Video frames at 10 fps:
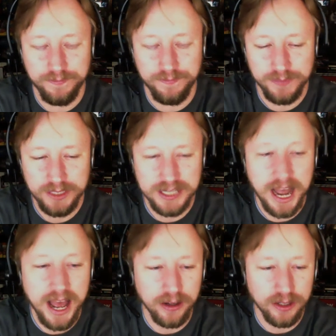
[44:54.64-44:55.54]

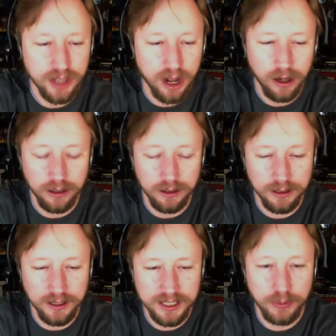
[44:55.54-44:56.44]
styles all
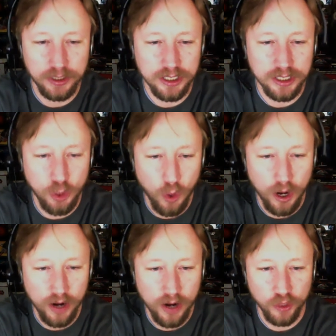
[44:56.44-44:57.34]
assembled into
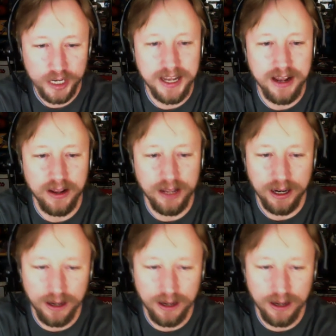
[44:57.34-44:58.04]
one retelling